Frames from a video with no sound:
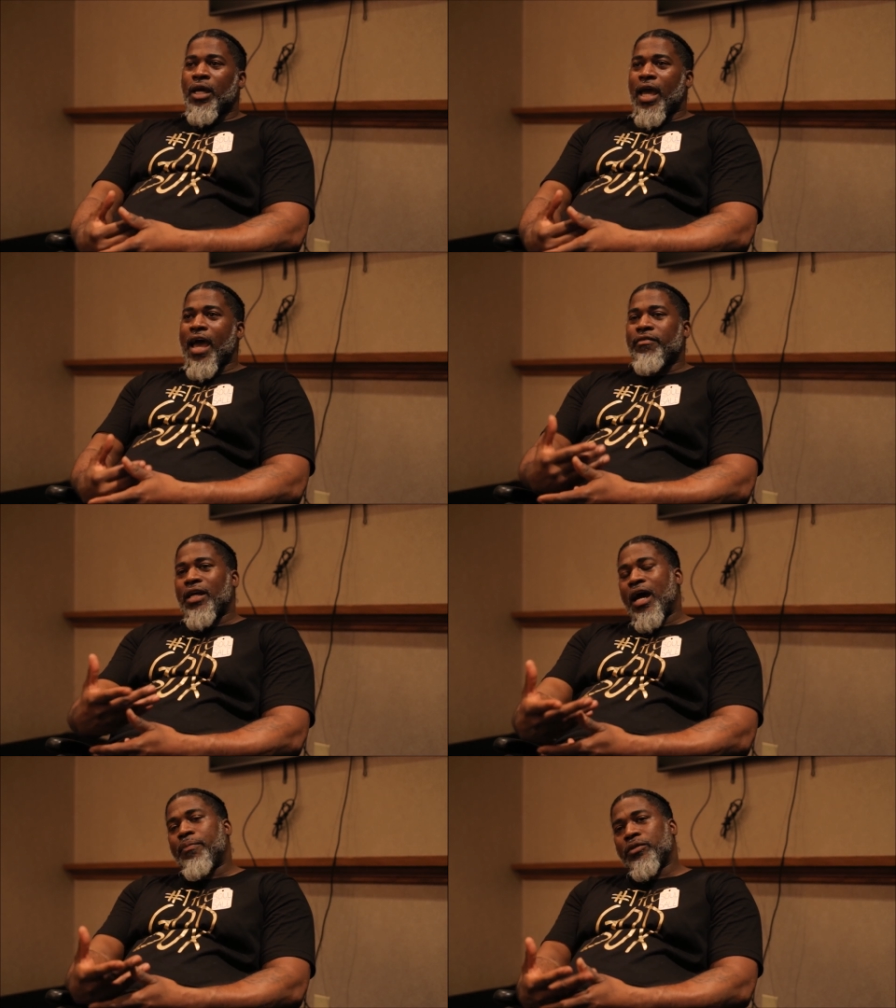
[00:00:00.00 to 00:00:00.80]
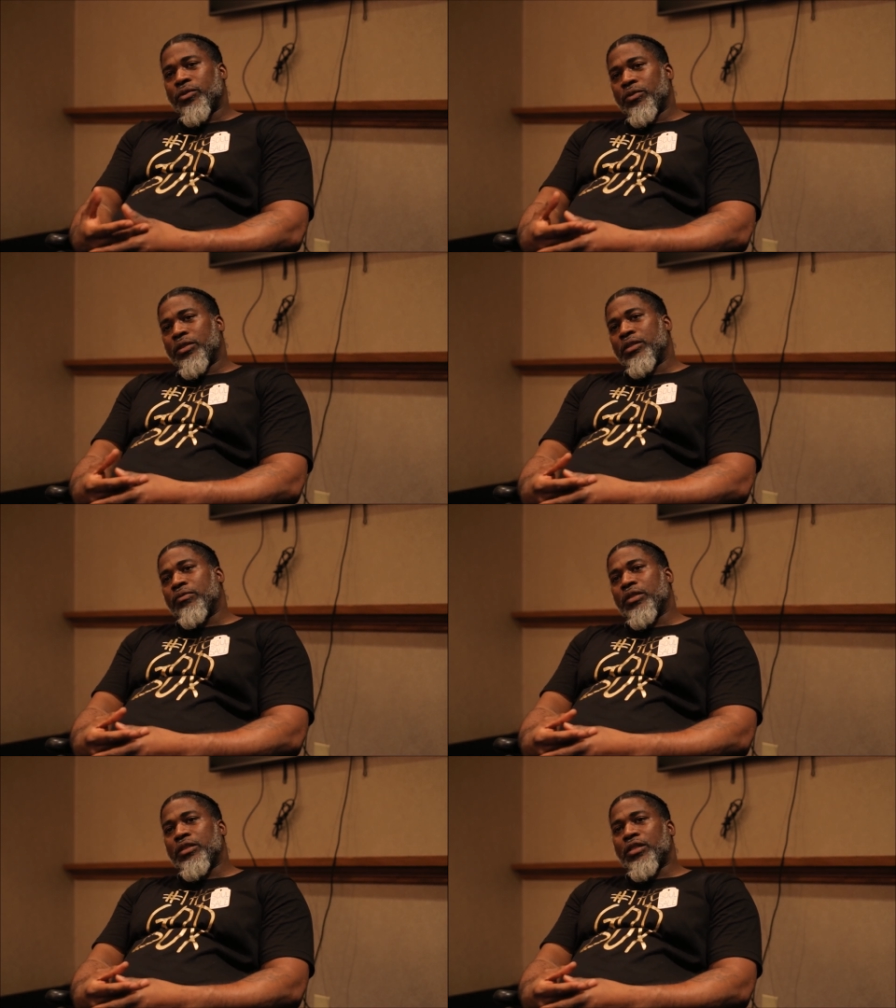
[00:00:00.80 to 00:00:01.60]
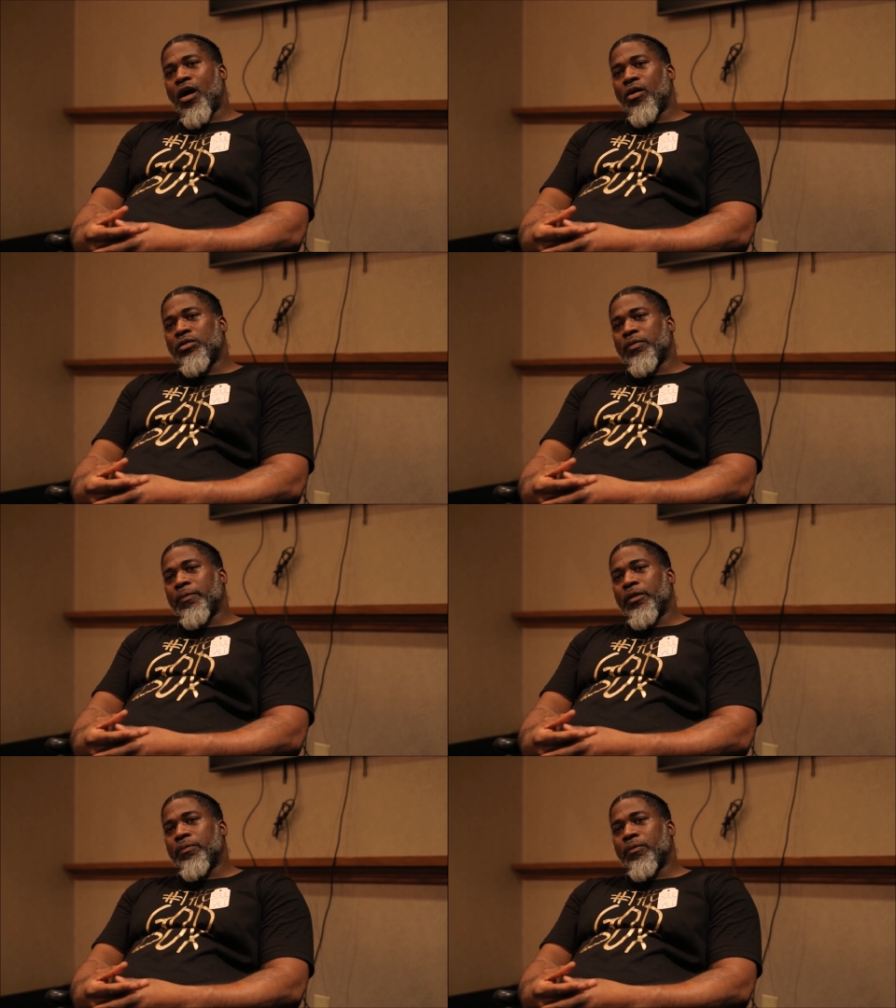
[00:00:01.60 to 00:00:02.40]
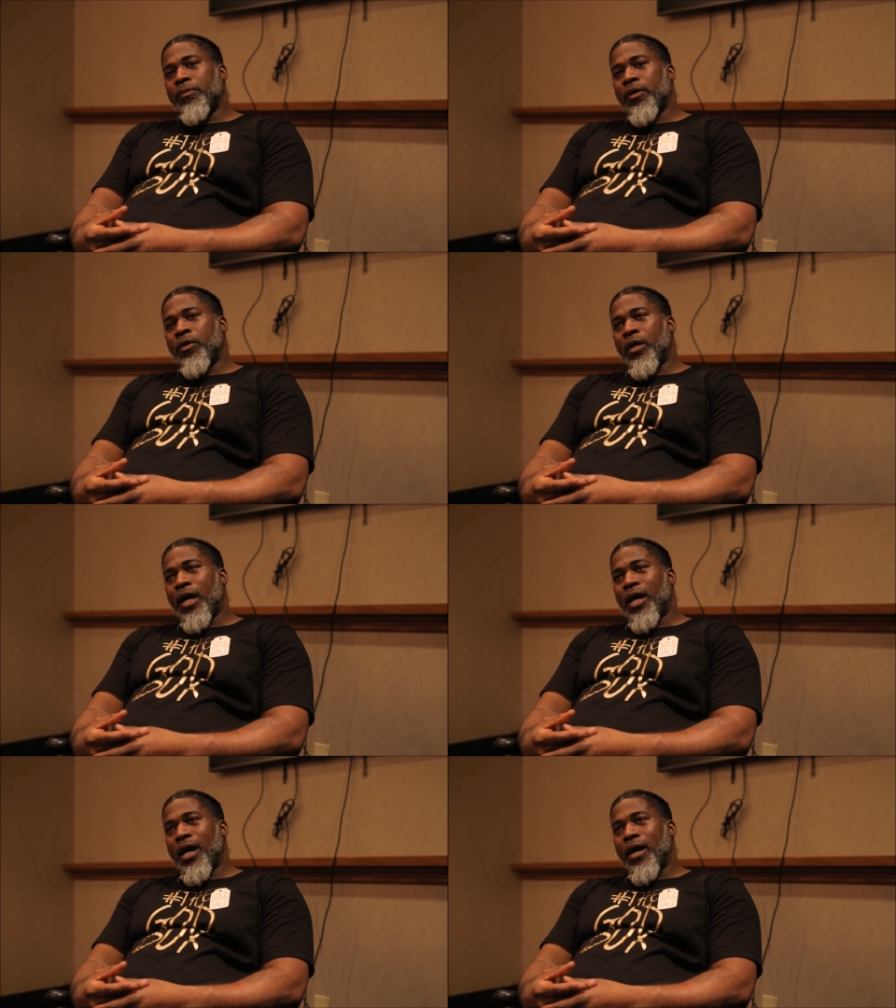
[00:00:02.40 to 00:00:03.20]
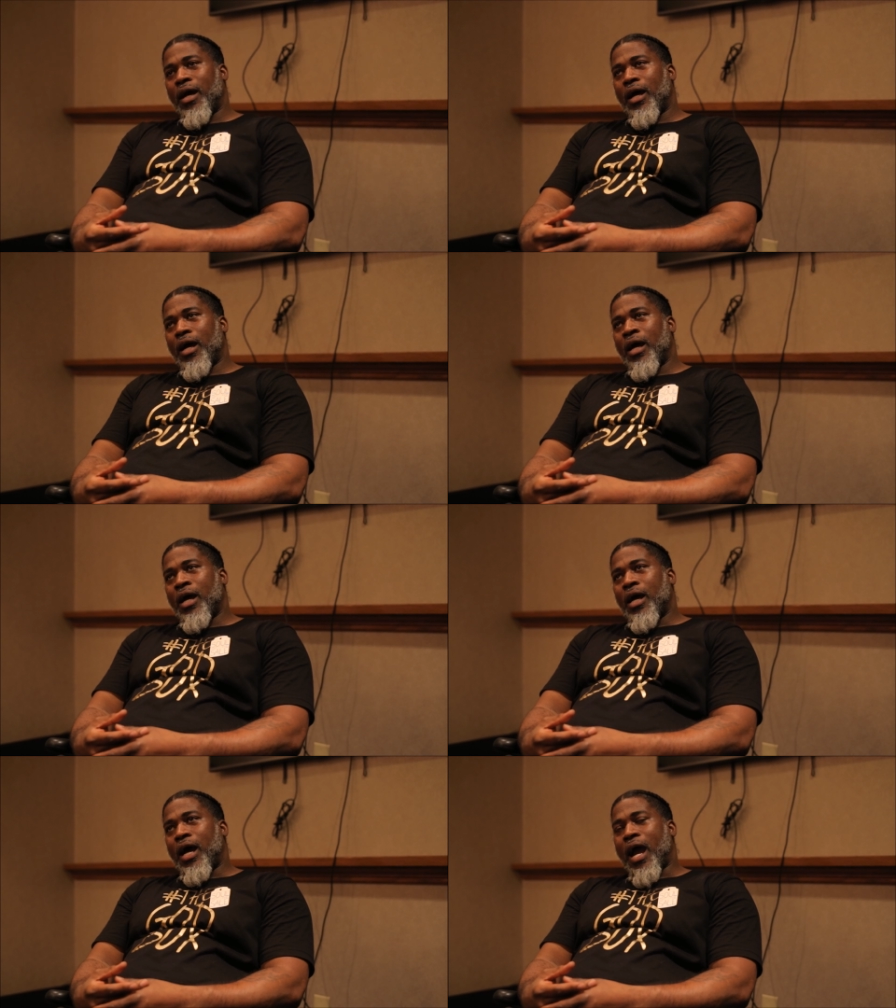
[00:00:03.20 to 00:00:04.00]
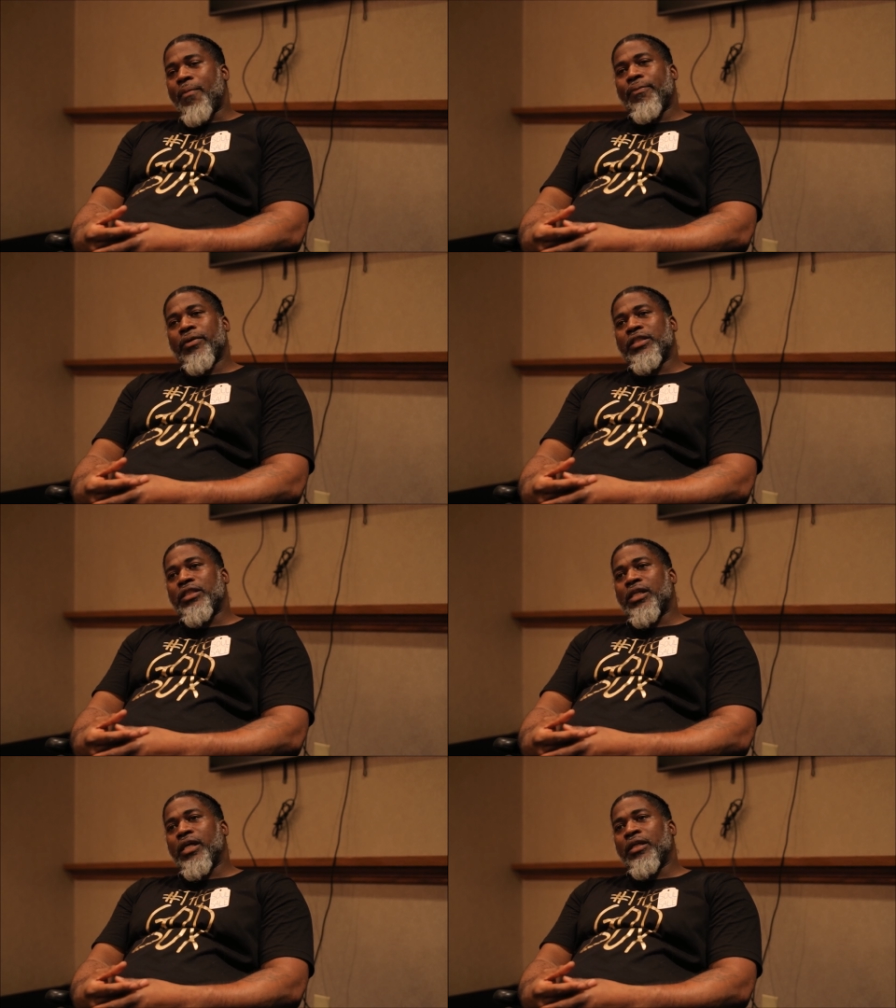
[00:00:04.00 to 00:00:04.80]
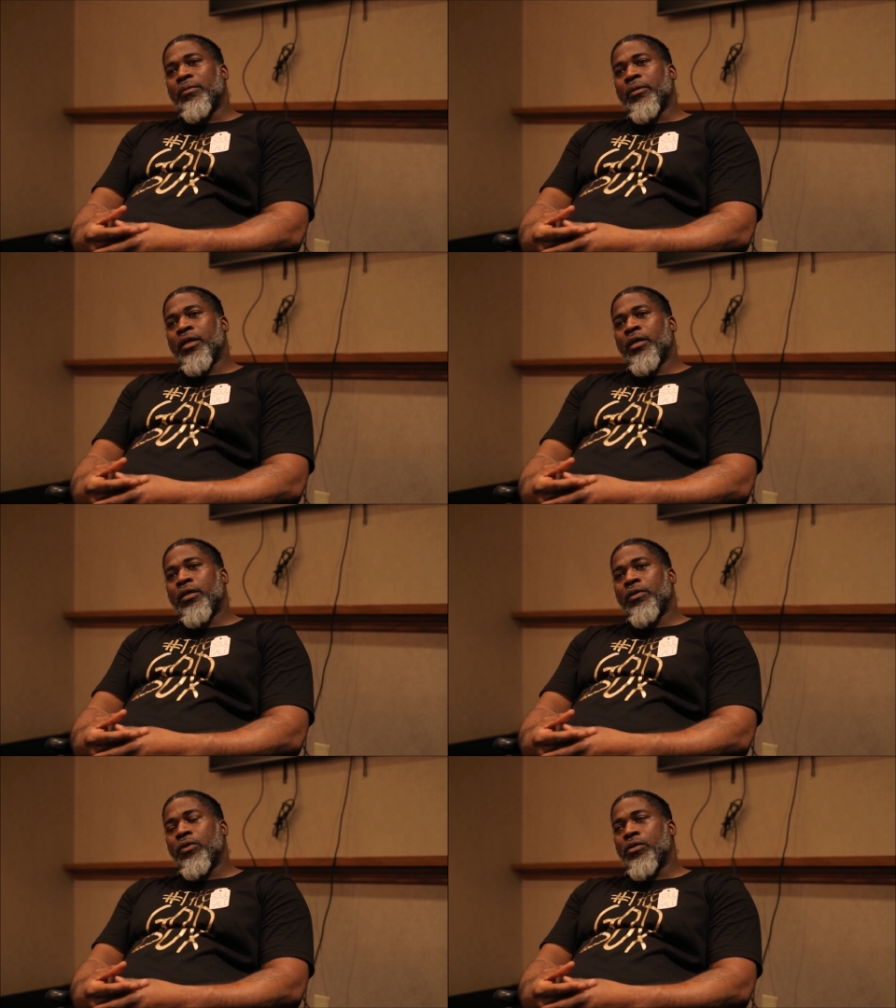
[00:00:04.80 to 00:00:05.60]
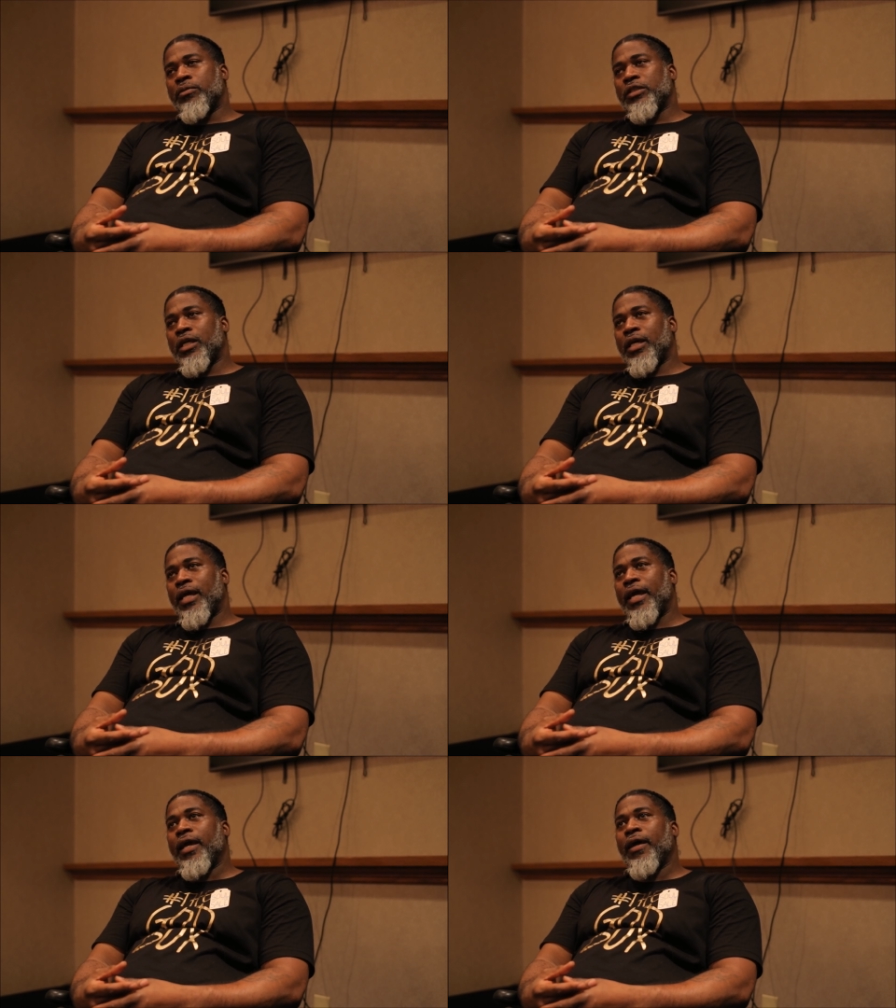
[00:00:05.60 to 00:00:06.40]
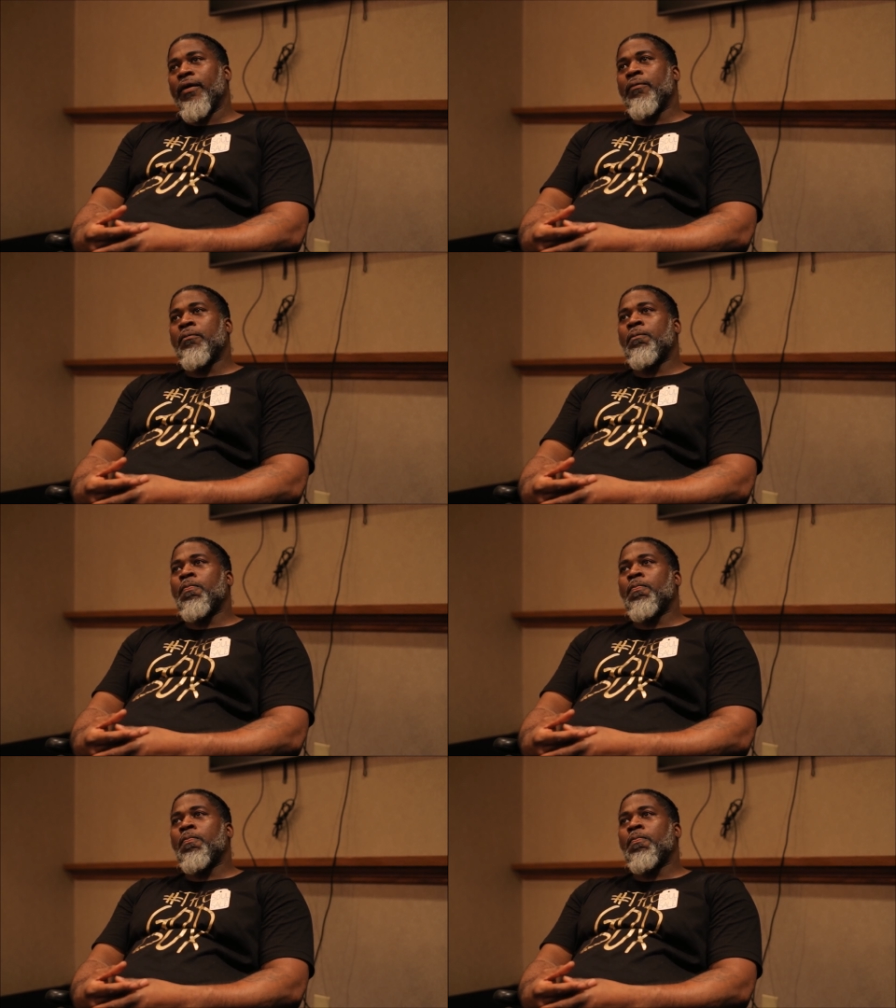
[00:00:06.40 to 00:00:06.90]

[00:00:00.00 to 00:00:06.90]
having the opportunity to really talk to people, bro. I, I, mm-hmm. I appreciate it, man. You know what I'm saying? And